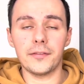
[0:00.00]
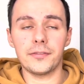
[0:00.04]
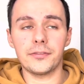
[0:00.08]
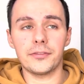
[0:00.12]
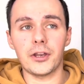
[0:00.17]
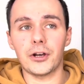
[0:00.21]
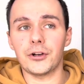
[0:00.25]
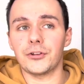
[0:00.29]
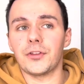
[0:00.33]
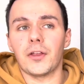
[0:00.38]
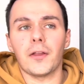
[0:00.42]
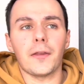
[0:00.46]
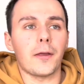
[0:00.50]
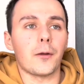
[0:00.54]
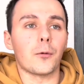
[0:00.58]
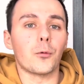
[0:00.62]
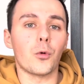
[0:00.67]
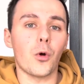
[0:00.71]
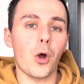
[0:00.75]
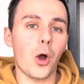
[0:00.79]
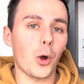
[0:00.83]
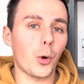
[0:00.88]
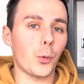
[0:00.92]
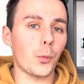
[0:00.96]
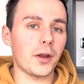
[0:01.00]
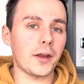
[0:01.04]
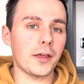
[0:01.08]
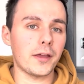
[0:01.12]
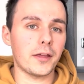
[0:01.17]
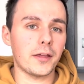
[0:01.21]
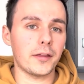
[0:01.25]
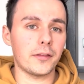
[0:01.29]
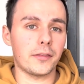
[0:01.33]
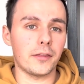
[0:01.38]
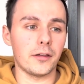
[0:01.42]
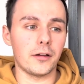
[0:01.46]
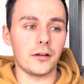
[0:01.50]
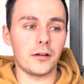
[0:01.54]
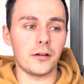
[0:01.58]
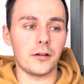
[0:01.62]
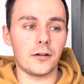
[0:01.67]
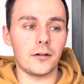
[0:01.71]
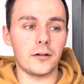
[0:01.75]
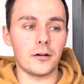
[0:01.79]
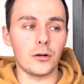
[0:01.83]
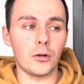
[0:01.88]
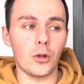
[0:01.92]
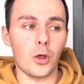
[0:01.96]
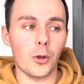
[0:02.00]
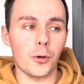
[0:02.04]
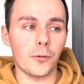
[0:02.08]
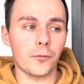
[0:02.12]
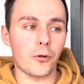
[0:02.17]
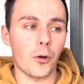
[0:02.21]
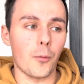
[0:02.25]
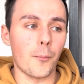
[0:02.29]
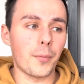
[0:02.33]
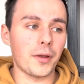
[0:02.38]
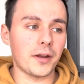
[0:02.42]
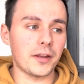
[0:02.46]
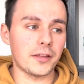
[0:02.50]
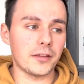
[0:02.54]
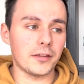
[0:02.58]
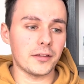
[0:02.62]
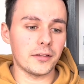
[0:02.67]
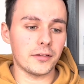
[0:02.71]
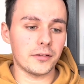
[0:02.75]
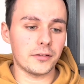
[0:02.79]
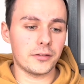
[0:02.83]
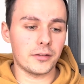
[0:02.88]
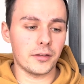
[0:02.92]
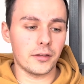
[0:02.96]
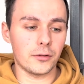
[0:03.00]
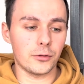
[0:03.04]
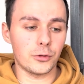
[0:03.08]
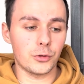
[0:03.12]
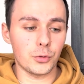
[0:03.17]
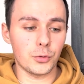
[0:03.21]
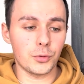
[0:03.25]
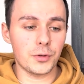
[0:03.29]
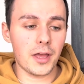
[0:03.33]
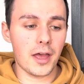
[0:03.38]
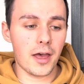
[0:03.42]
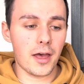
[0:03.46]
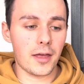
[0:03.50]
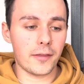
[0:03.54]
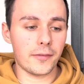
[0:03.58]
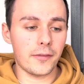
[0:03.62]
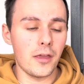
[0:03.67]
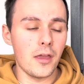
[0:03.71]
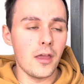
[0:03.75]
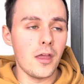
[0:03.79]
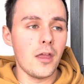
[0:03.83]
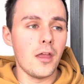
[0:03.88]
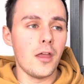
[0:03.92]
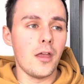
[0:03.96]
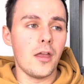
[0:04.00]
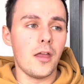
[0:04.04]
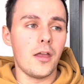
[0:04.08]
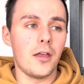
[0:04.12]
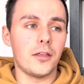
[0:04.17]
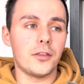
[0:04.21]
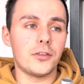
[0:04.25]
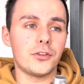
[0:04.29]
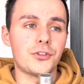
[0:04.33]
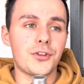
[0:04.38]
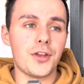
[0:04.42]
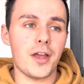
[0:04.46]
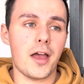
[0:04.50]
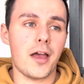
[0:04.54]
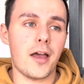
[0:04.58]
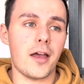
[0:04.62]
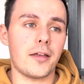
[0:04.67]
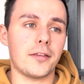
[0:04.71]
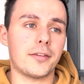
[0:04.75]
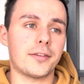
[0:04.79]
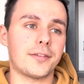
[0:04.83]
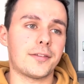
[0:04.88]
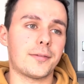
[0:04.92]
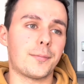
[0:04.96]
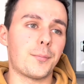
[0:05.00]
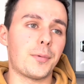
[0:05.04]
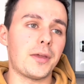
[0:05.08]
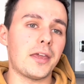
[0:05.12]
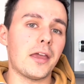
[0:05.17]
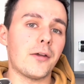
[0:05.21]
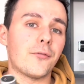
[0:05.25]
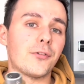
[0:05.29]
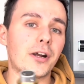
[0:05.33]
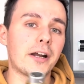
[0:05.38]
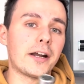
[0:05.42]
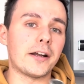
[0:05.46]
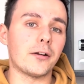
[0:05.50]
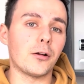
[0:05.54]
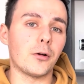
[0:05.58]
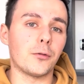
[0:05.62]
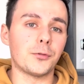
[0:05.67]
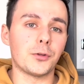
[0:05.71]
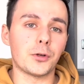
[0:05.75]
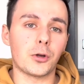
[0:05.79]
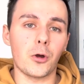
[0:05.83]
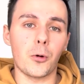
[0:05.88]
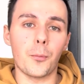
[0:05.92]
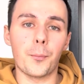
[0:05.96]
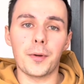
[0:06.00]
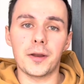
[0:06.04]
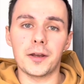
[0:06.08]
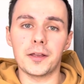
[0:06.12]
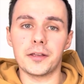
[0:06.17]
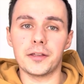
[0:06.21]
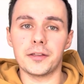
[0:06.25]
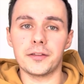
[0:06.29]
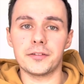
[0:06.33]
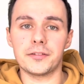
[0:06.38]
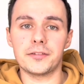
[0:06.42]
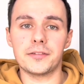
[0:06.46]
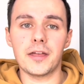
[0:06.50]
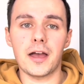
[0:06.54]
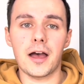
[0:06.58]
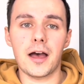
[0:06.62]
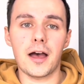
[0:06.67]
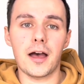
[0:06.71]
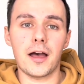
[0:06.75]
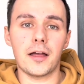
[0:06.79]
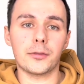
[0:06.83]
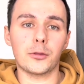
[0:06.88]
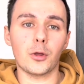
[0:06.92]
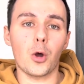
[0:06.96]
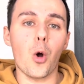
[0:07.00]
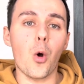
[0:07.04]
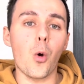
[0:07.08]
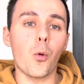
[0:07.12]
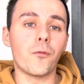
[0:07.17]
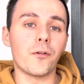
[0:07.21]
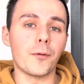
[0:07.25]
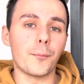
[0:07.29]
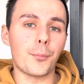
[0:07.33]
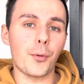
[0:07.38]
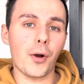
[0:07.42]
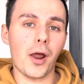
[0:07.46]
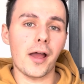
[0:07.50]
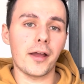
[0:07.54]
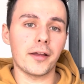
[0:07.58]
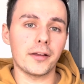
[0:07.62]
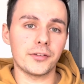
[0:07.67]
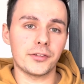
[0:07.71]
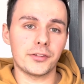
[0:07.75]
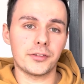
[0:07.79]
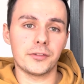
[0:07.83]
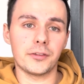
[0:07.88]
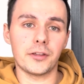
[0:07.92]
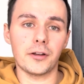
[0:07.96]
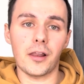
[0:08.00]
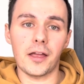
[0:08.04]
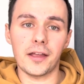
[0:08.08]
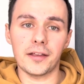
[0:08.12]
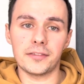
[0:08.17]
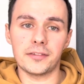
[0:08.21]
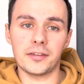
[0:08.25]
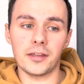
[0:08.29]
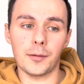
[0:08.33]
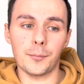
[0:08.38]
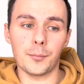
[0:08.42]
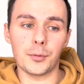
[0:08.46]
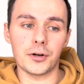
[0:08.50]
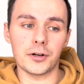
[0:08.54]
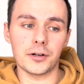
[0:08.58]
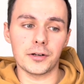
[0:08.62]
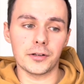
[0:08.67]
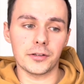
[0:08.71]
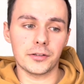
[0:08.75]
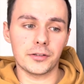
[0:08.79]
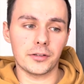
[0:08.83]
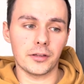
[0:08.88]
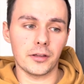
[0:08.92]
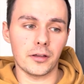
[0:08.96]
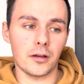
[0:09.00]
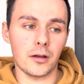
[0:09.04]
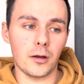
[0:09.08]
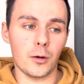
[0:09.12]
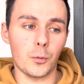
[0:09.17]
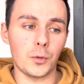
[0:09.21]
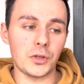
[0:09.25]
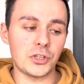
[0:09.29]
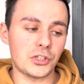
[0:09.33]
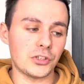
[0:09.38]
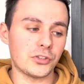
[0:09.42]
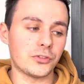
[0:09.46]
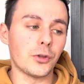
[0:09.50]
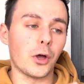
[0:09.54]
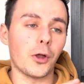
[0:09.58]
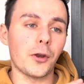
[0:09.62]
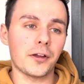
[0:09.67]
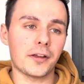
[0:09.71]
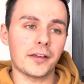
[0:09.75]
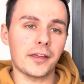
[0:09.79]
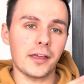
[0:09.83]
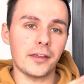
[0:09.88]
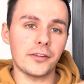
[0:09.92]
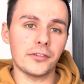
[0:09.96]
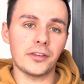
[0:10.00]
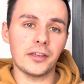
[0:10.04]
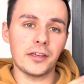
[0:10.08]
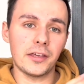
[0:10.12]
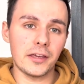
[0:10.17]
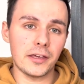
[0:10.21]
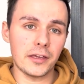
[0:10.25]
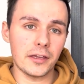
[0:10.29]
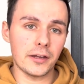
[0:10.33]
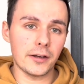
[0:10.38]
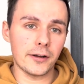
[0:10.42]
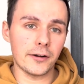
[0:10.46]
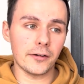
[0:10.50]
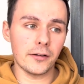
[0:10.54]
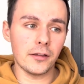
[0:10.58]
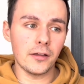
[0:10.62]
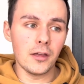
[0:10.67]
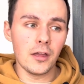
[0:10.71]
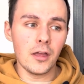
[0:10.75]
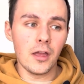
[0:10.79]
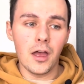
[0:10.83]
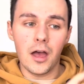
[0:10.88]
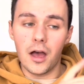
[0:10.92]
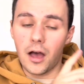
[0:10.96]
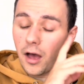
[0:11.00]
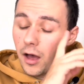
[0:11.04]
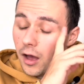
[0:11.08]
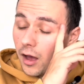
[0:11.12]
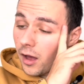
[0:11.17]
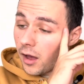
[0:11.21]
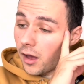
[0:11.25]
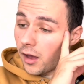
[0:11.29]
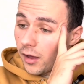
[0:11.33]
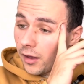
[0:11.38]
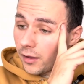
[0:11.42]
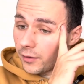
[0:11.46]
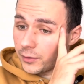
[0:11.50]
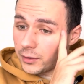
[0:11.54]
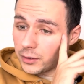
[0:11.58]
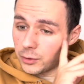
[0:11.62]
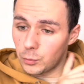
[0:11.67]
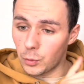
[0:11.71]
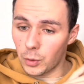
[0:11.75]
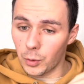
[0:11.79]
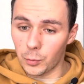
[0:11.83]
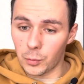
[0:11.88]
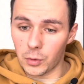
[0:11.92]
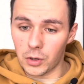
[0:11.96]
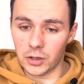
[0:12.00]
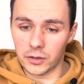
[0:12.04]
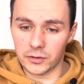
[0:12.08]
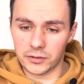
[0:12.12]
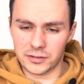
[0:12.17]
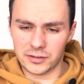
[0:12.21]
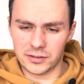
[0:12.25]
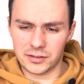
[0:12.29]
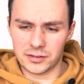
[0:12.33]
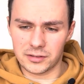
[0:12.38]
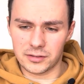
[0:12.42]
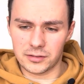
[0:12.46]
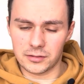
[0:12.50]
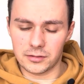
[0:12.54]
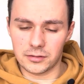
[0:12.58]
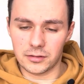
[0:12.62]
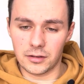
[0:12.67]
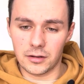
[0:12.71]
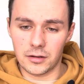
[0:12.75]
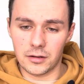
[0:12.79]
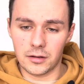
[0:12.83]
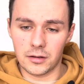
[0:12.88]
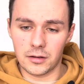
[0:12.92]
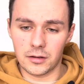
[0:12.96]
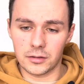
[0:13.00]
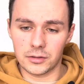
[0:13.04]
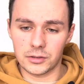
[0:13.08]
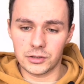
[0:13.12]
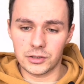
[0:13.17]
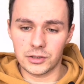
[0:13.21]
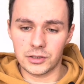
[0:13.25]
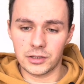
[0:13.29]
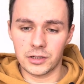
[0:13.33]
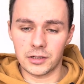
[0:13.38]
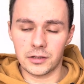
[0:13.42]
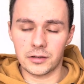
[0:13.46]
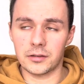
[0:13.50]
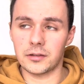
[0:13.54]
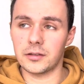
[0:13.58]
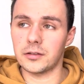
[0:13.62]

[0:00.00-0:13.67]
There's nothing wrong with it. A lot of companies do that. Just be aware of the companies that overprice the lightsabers, which is not the case here. This one was shit.